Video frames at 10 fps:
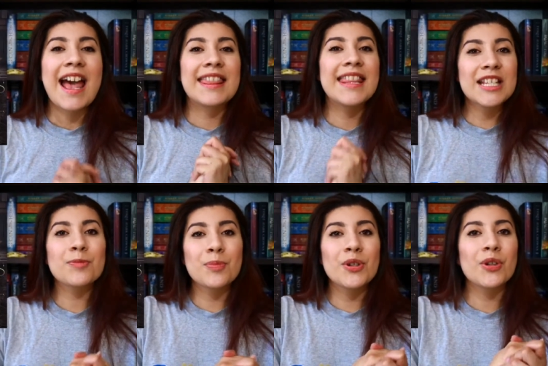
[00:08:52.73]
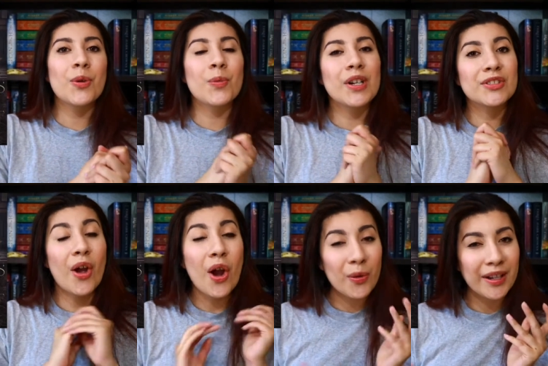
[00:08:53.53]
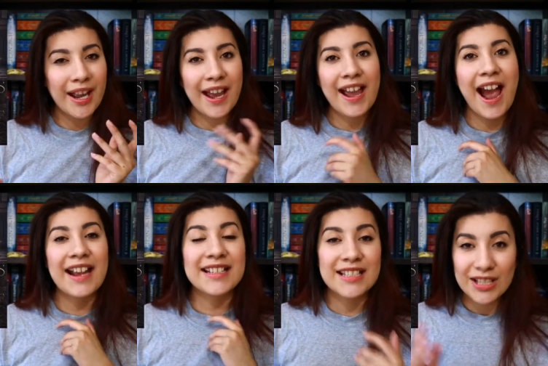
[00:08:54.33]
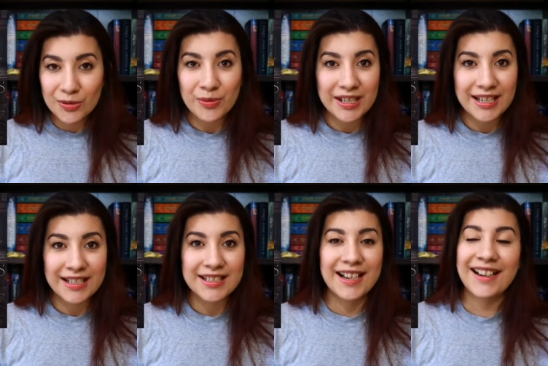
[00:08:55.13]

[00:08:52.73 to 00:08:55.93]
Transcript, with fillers: This book was okay. I did read it.